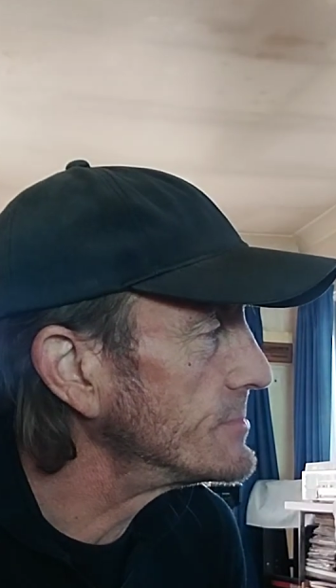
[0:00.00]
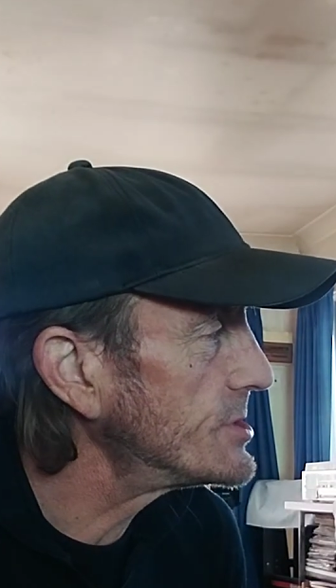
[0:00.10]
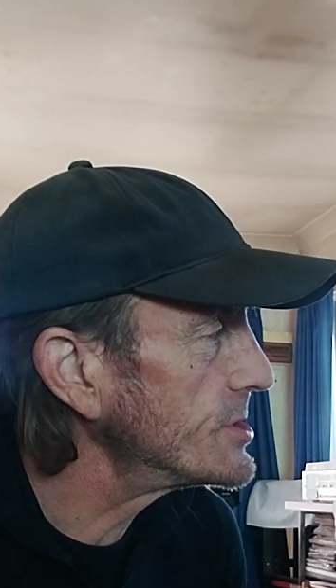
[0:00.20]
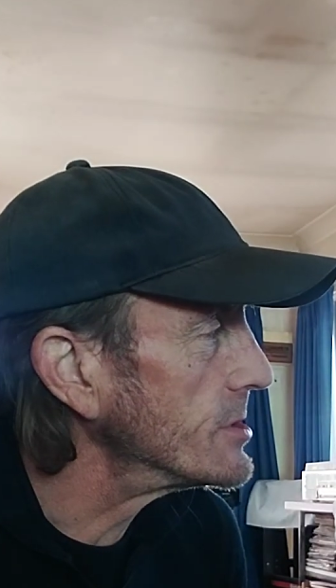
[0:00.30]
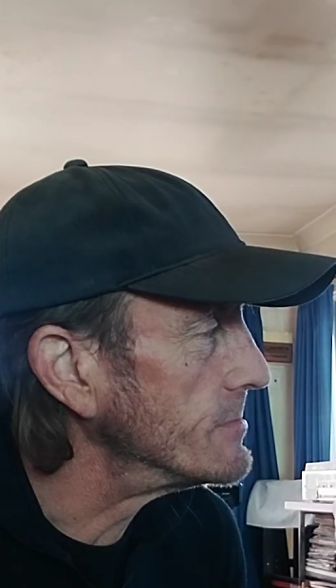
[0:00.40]

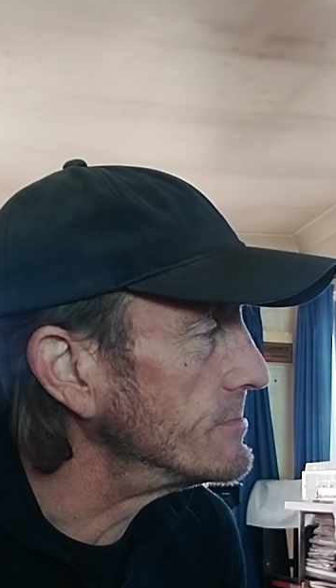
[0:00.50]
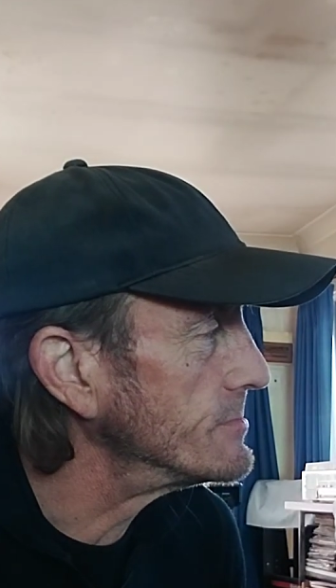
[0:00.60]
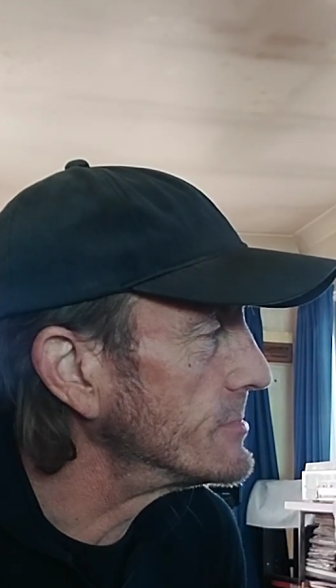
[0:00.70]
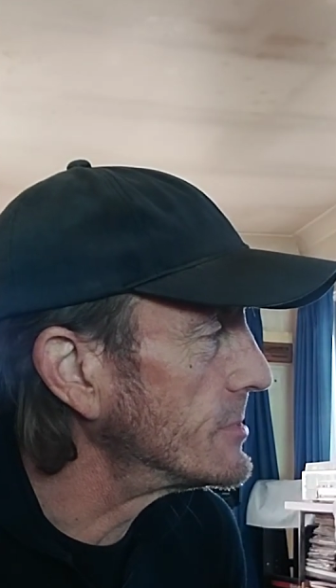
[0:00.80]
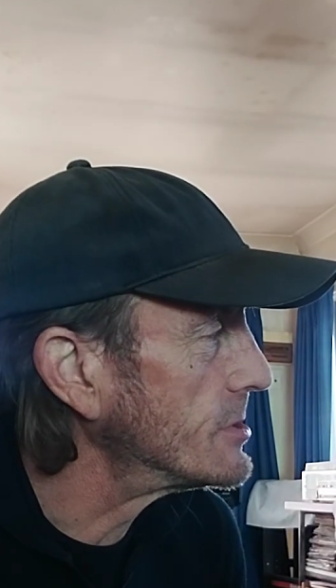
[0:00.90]
She's good.
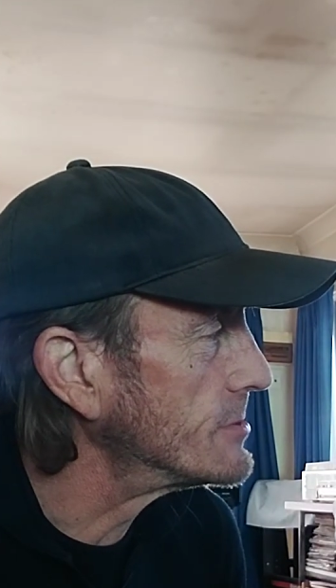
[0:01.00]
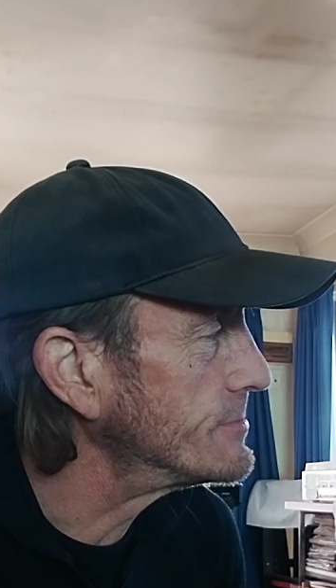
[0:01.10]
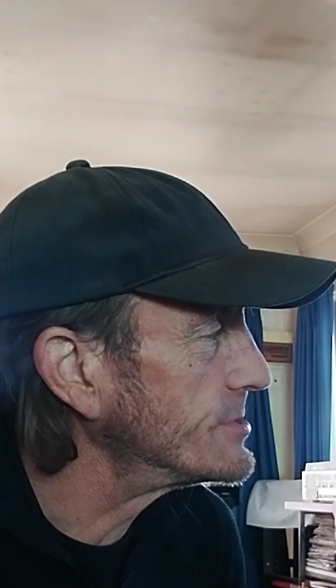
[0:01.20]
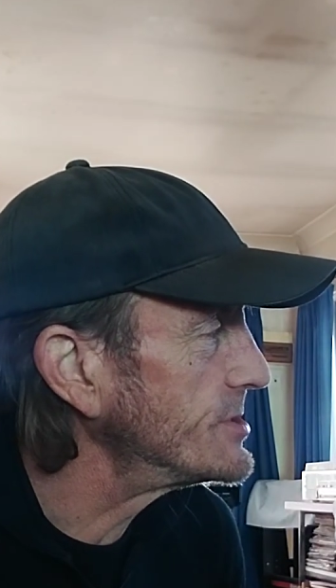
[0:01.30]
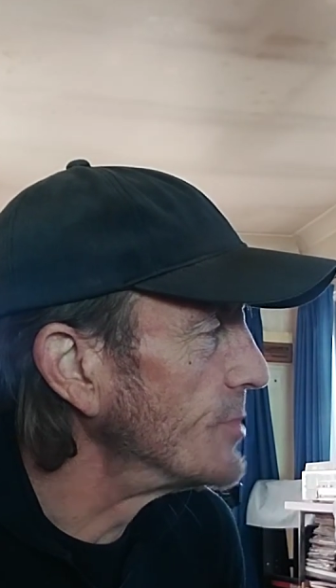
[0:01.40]
Oh,
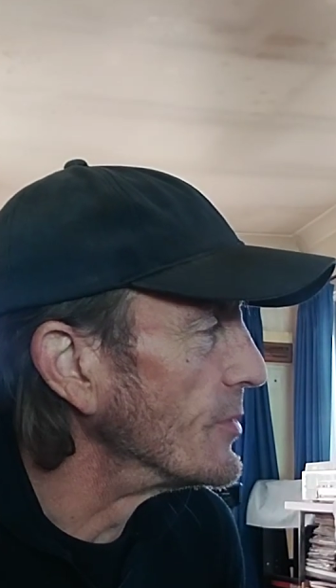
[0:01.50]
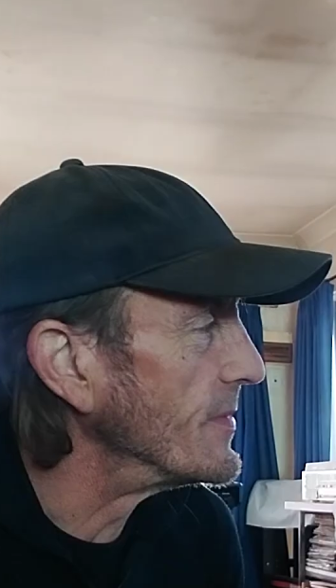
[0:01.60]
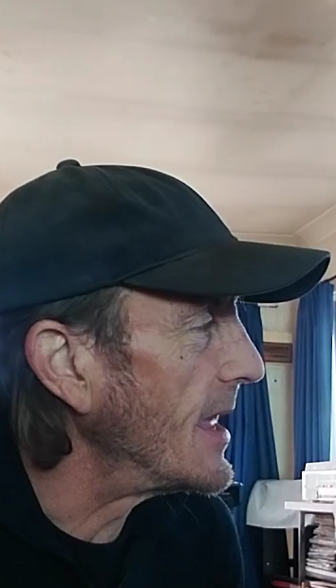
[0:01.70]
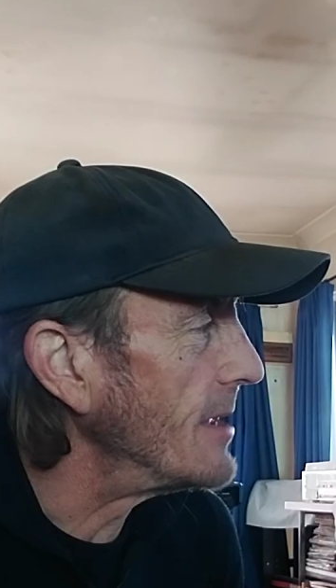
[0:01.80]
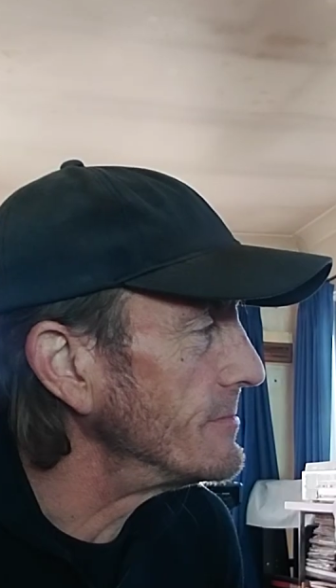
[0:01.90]
she's more than
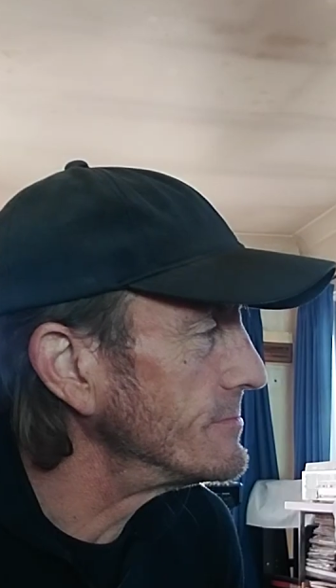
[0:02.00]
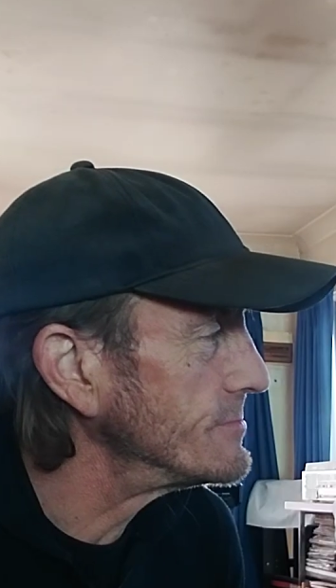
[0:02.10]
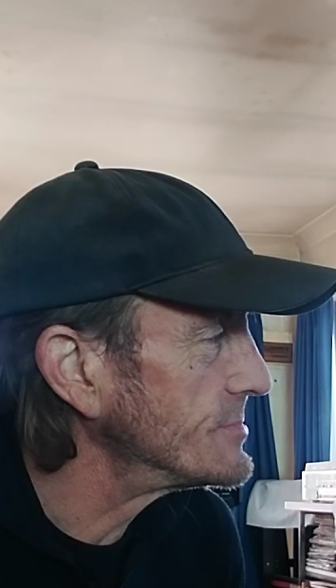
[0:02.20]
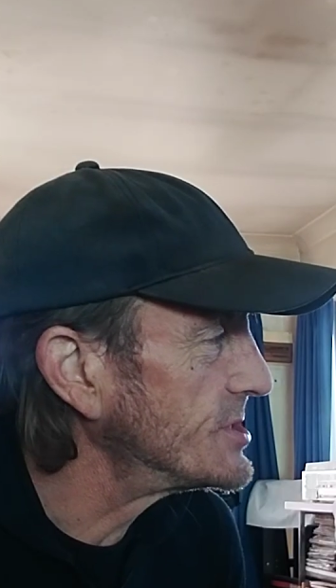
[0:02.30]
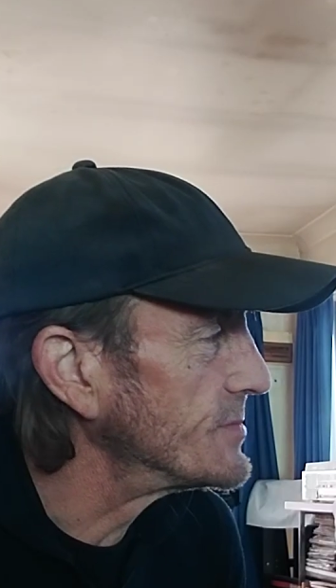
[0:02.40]
that.
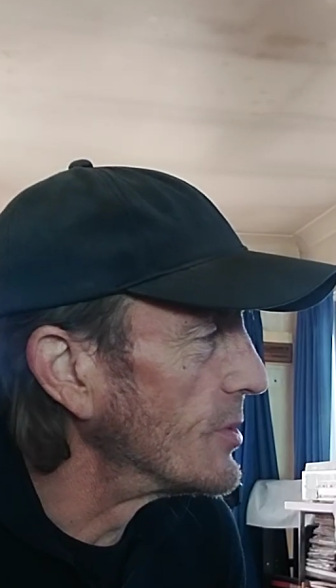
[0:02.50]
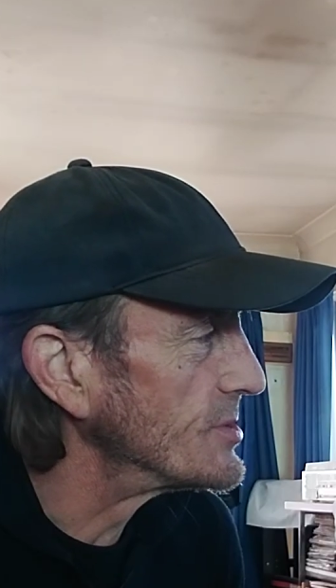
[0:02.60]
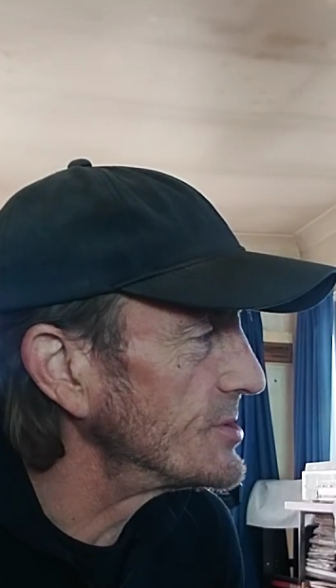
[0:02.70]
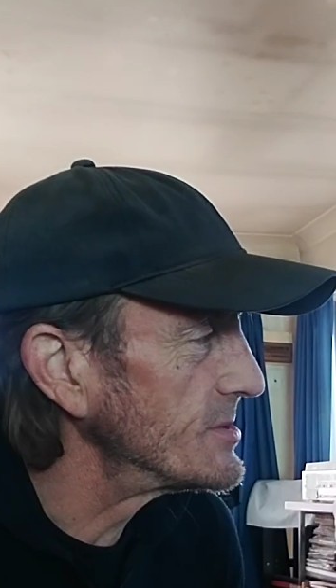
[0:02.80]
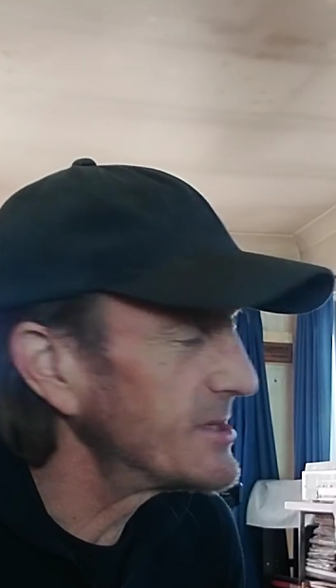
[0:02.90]
She's
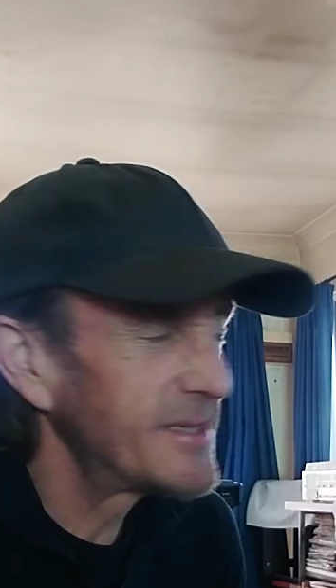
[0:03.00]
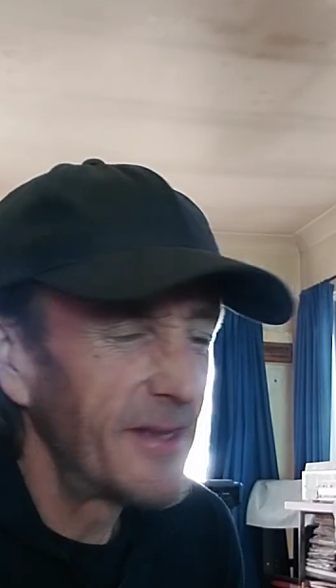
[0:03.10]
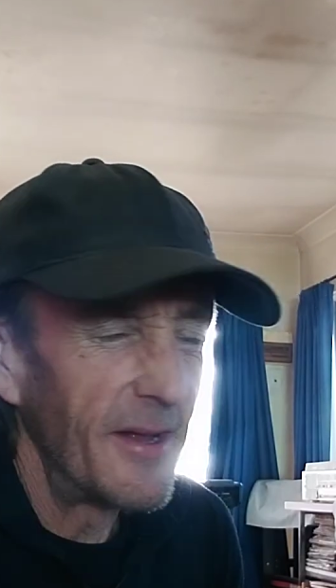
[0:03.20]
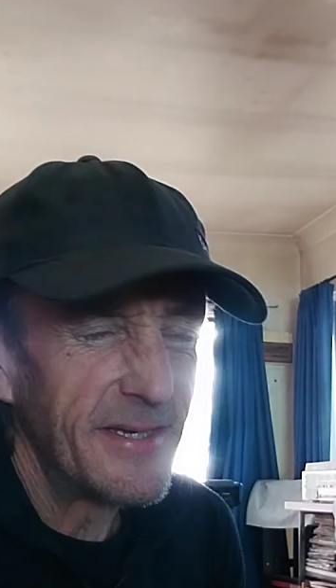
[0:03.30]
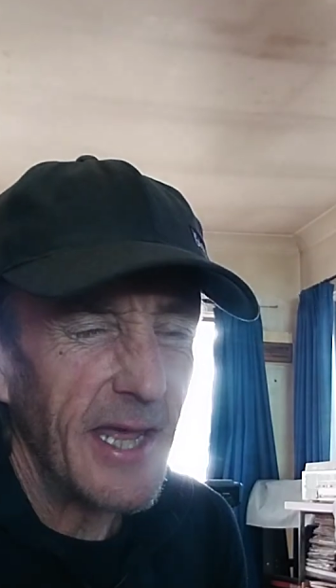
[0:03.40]
not a
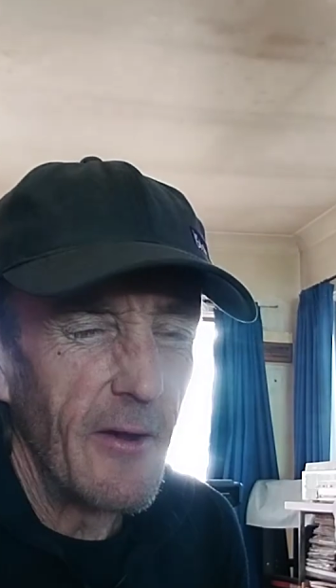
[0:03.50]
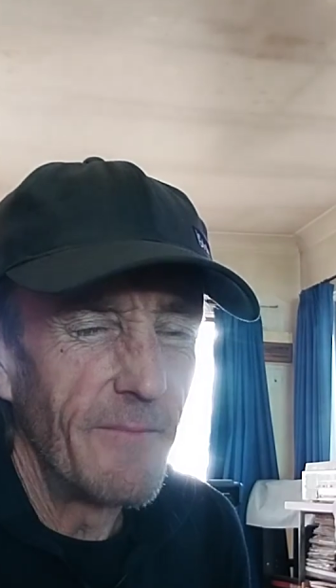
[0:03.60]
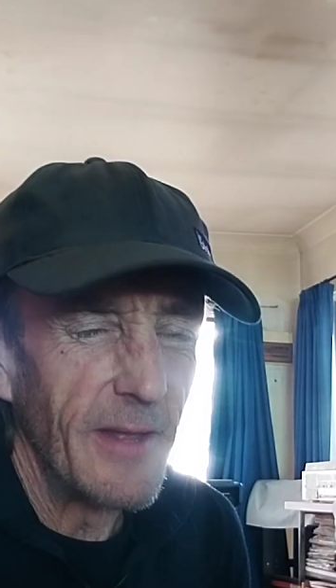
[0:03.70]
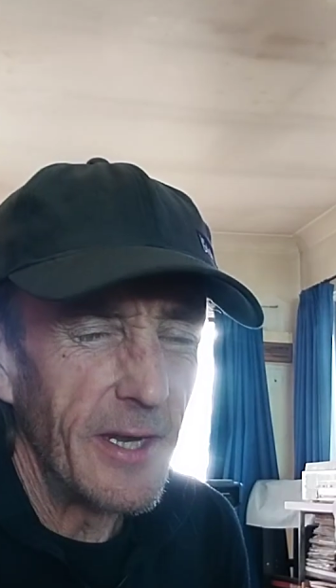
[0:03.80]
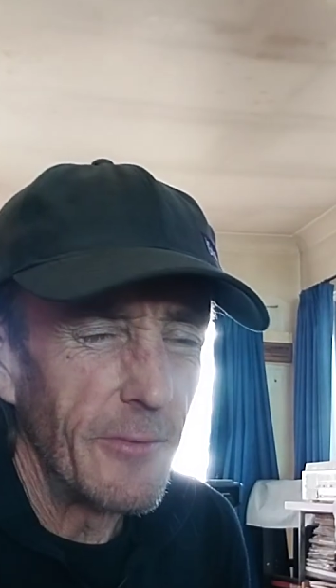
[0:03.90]
tarot
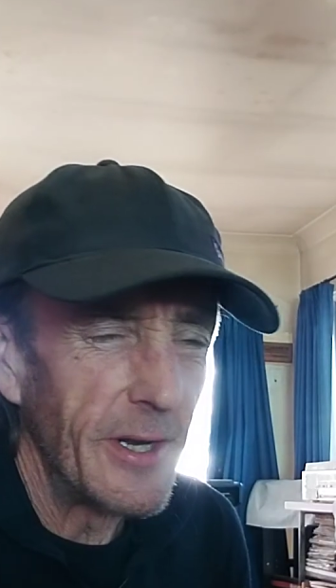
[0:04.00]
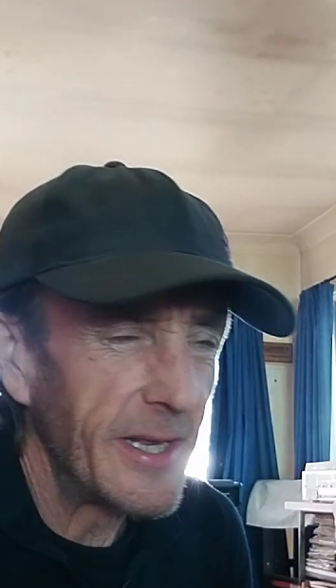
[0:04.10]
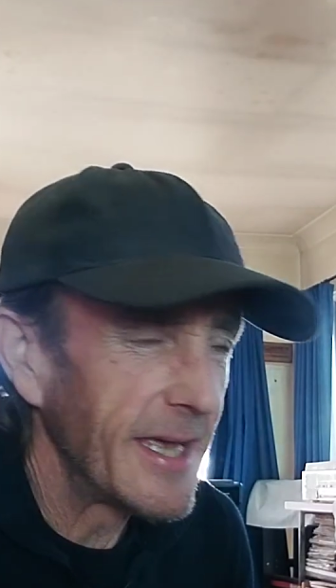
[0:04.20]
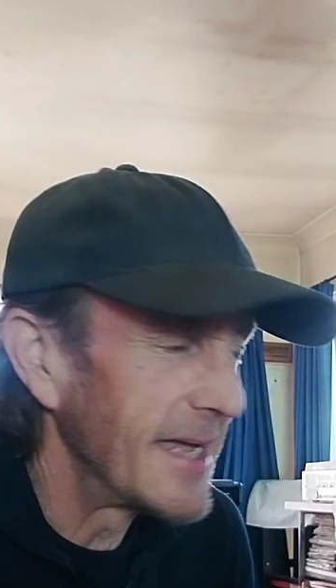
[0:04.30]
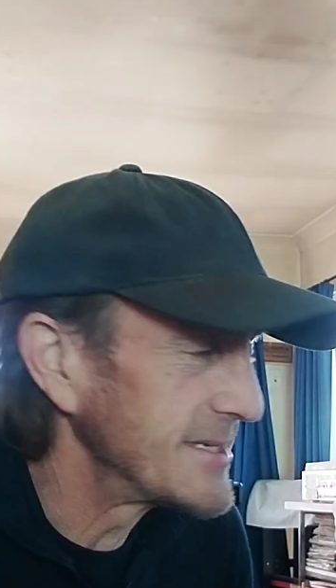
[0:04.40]
buddy reader. You
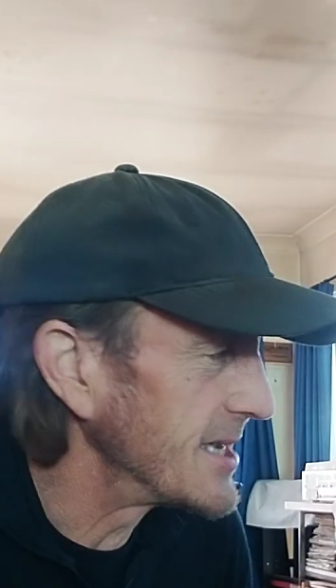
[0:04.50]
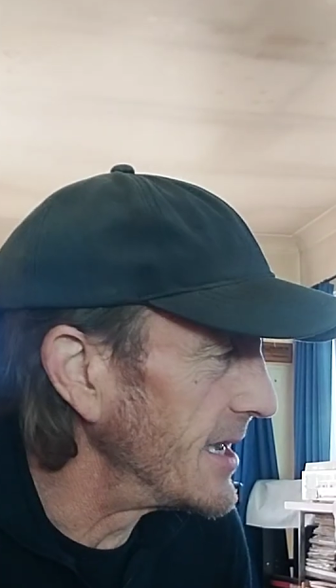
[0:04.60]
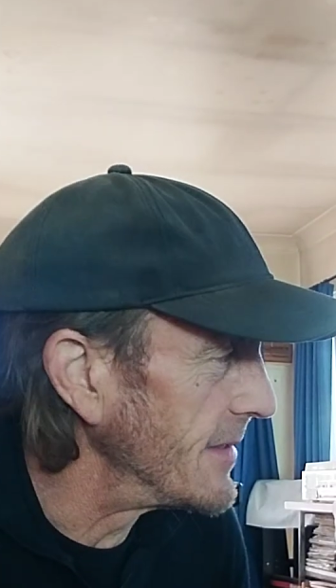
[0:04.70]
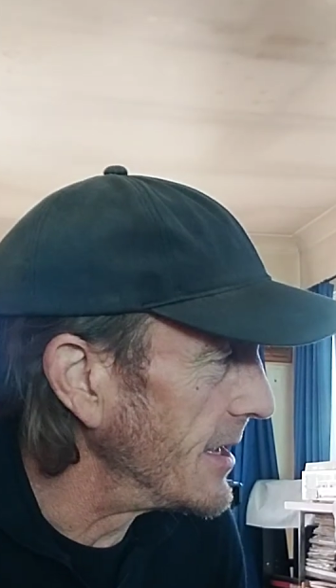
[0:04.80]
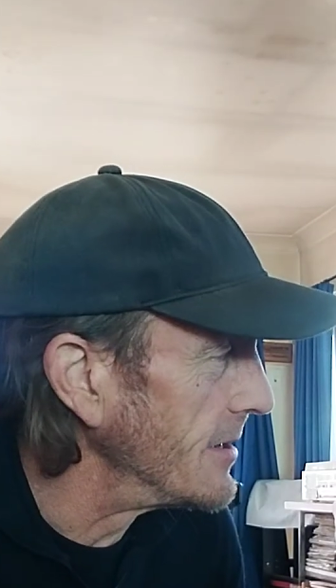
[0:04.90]
can't say
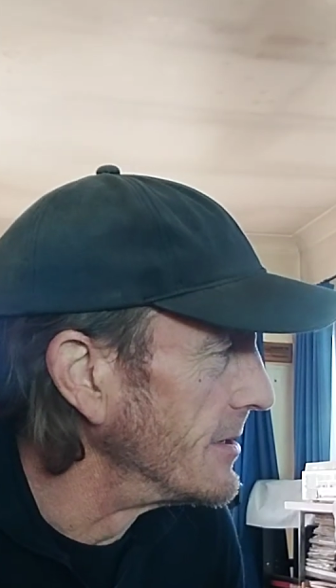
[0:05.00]
that.